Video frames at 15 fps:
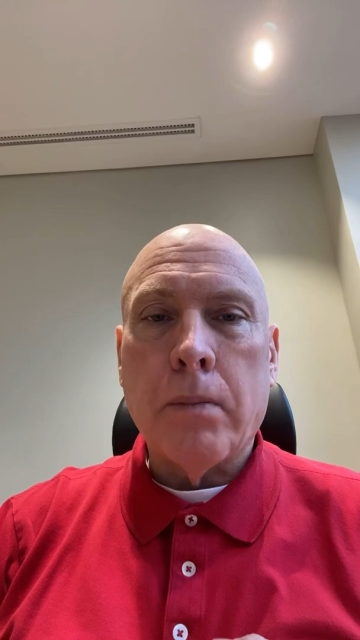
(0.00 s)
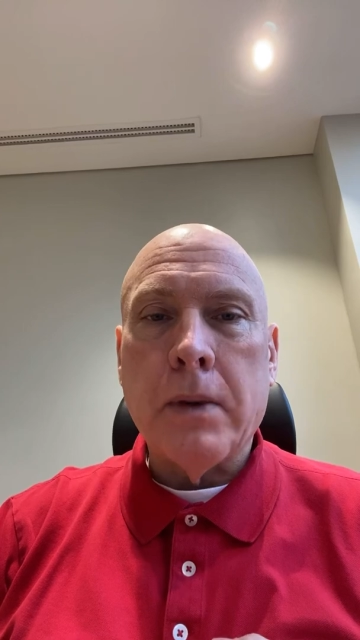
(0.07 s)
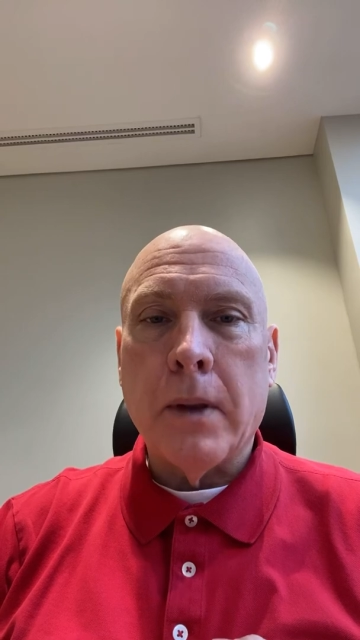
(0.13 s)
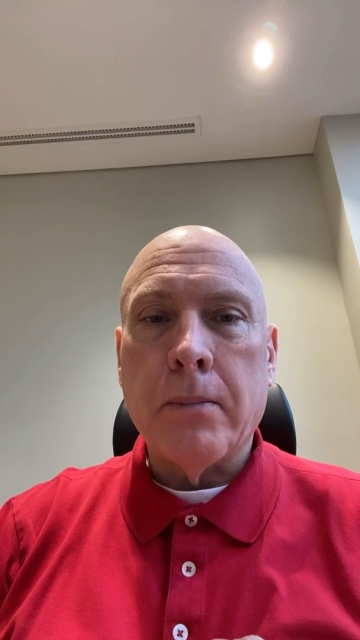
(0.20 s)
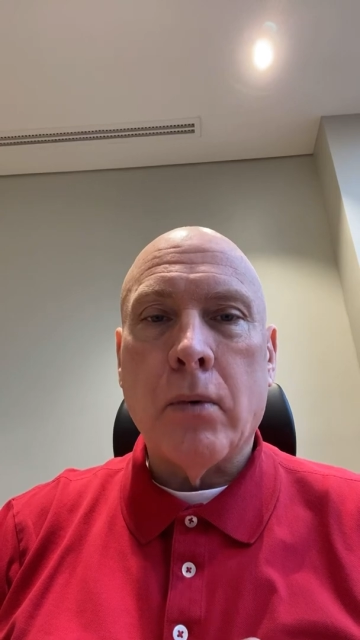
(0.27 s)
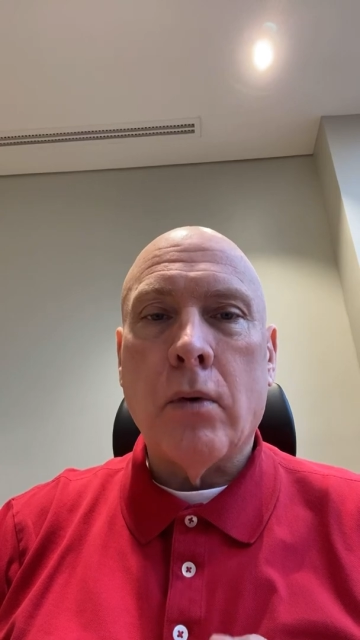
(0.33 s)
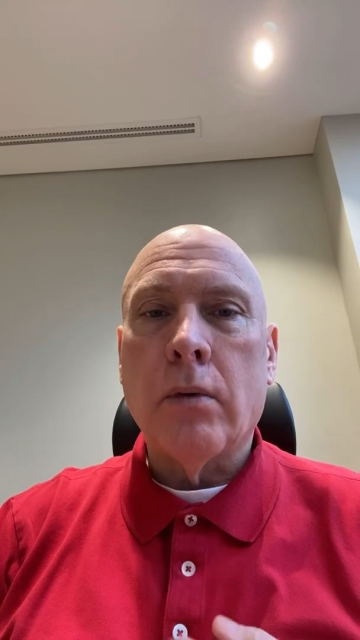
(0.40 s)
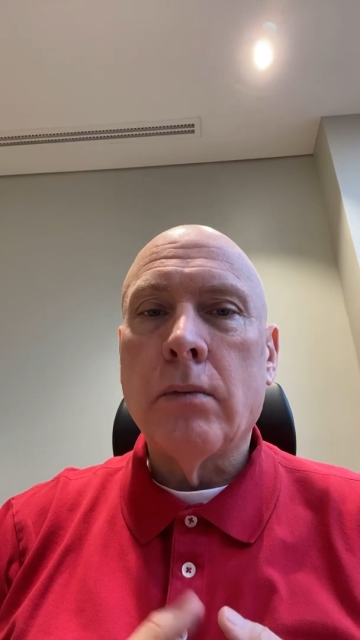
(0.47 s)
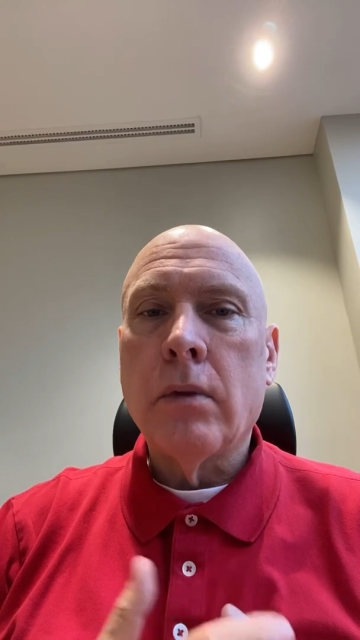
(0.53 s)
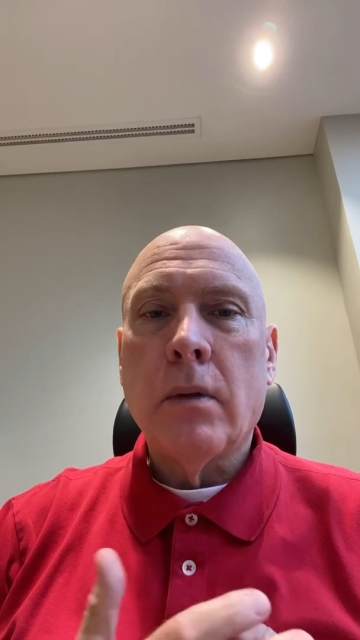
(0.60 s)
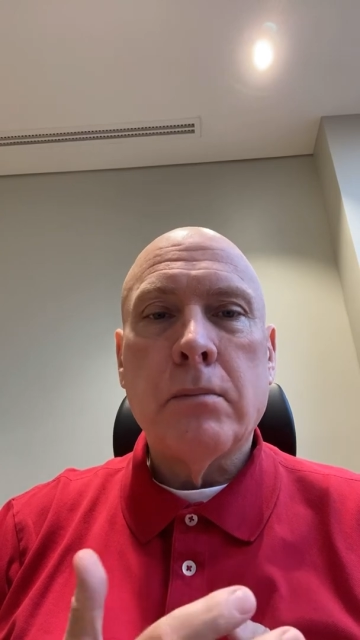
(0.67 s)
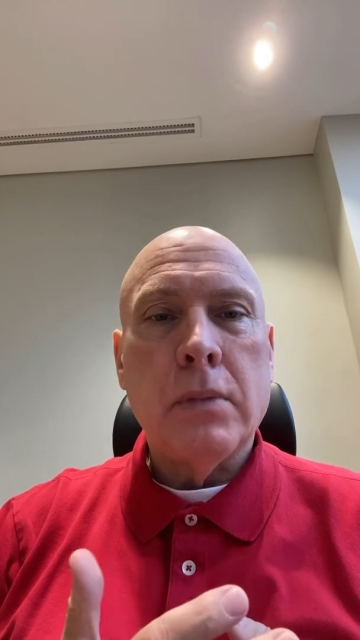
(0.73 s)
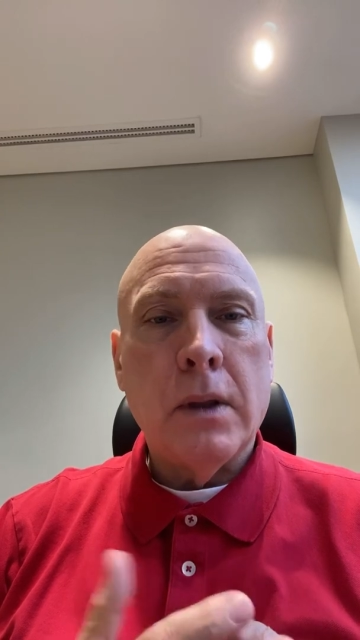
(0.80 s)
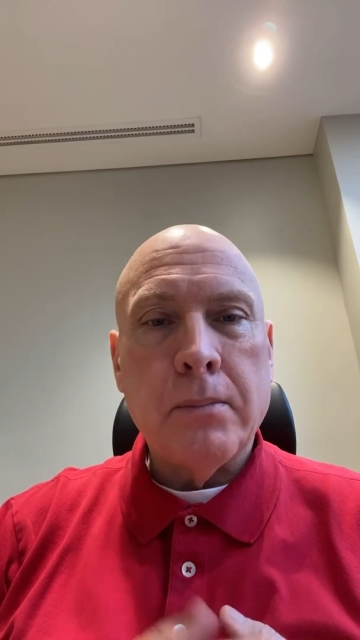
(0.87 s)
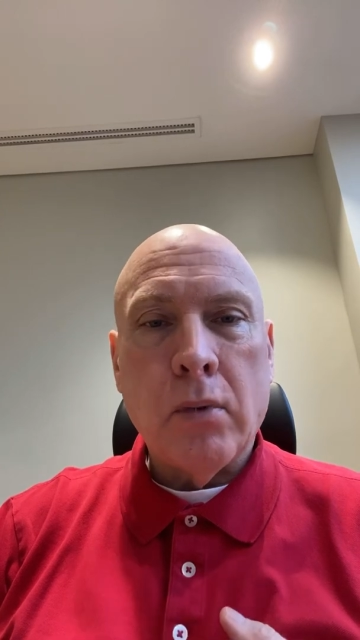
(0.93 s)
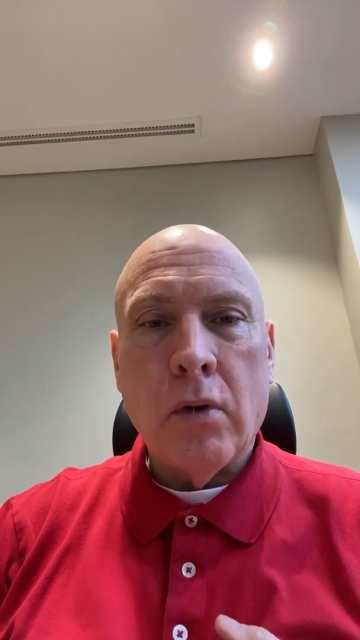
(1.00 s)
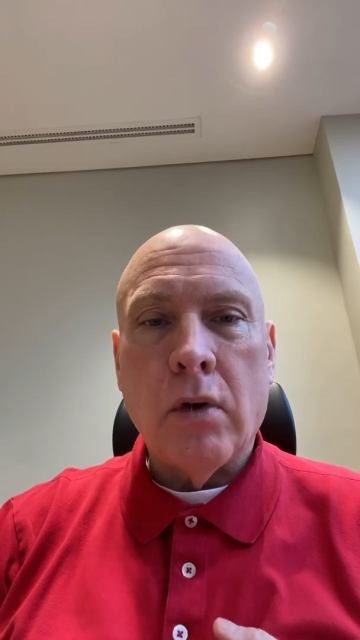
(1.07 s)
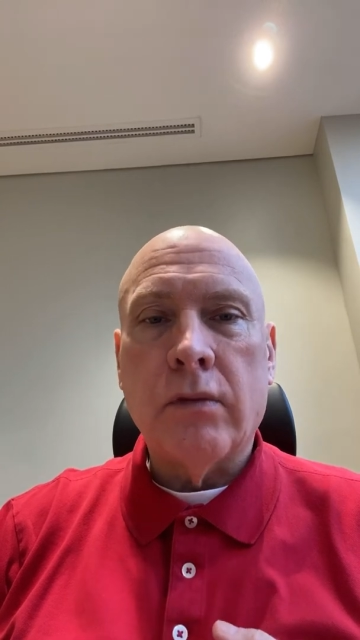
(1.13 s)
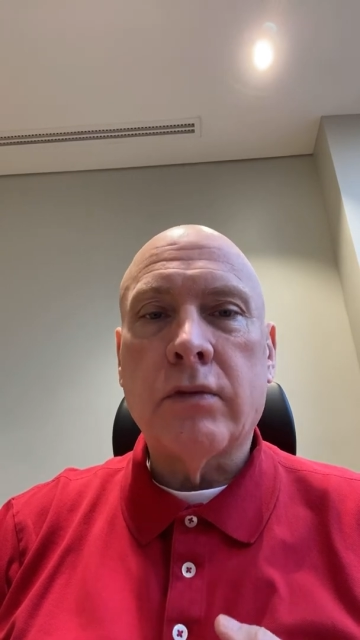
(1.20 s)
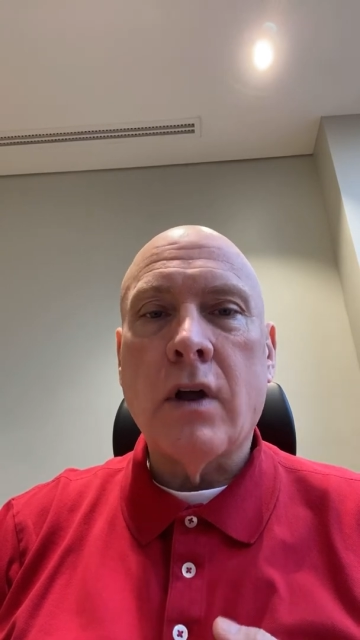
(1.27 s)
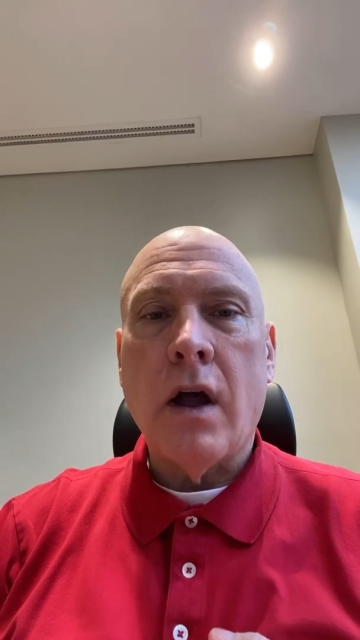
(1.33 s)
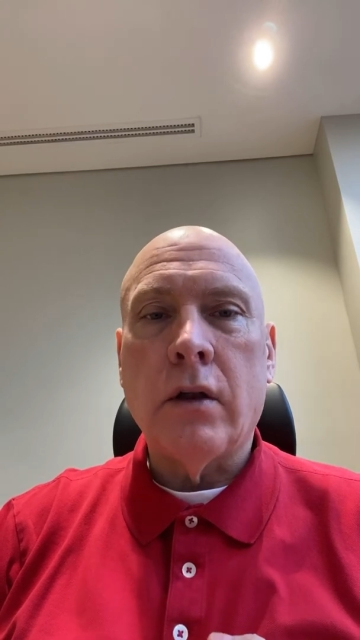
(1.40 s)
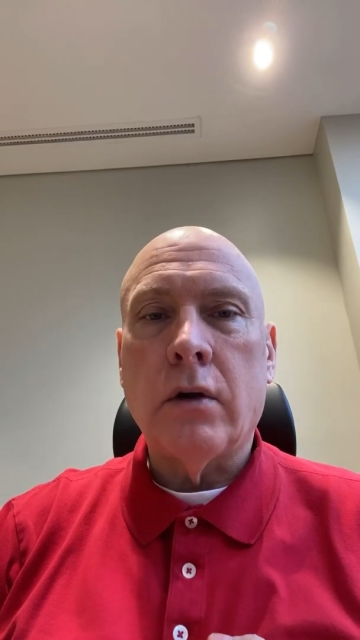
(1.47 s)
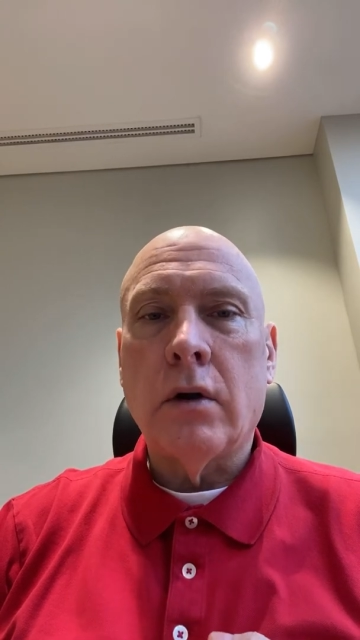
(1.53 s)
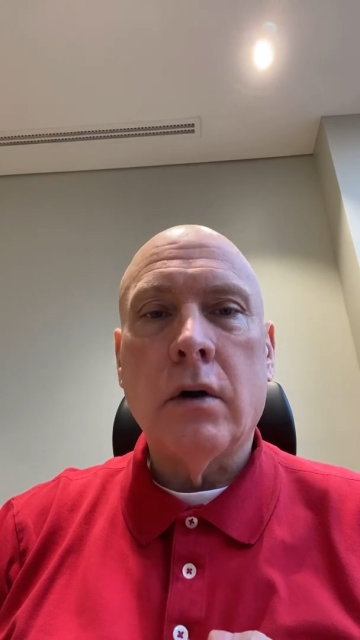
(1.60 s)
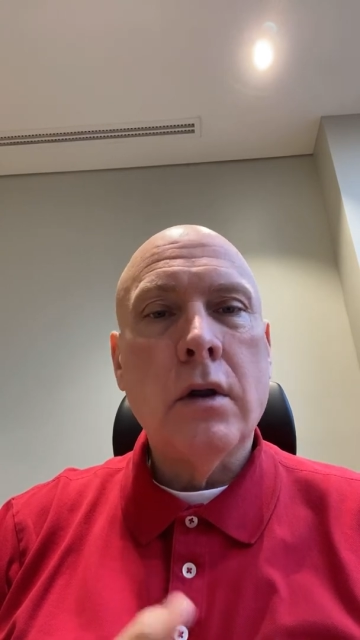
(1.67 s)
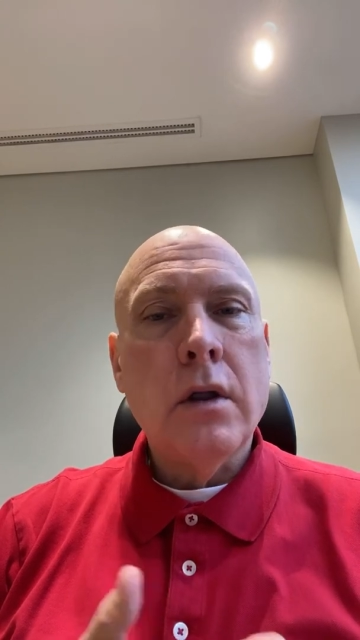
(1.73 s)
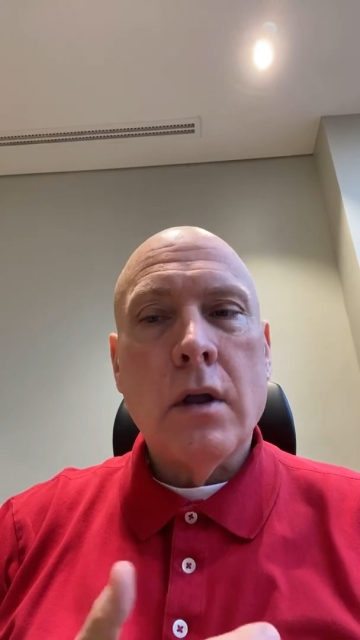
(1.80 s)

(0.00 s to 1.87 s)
people, people of color,